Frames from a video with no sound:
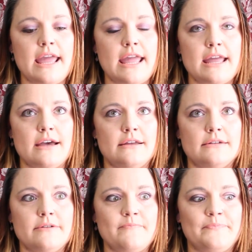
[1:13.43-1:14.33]

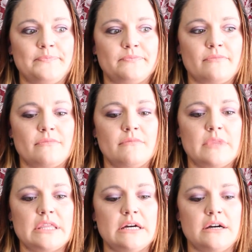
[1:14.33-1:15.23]
and
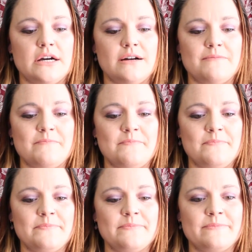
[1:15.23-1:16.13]

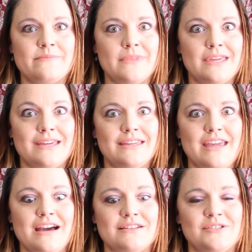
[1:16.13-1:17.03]

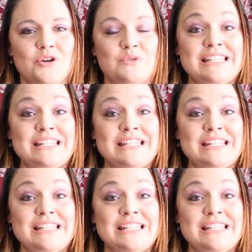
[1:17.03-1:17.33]
so